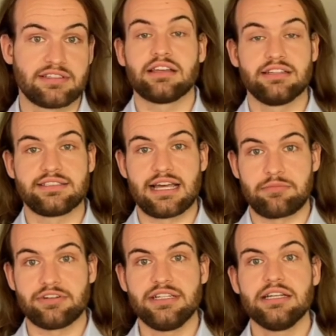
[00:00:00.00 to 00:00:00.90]
In
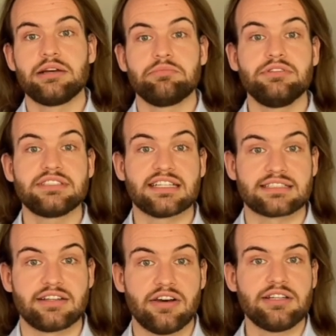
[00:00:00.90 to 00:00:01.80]
summary, Muse does
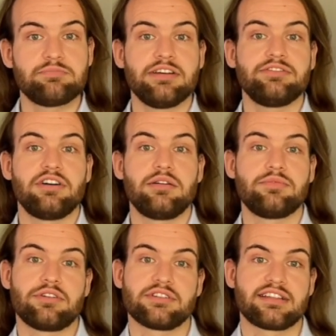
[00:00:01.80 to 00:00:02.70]
not perform
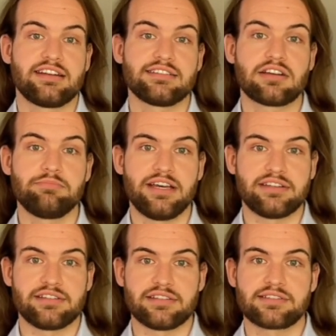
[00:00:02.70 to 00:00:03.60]
worse than its
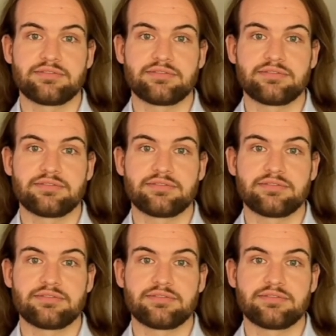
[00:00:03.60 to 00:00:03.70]
competitors.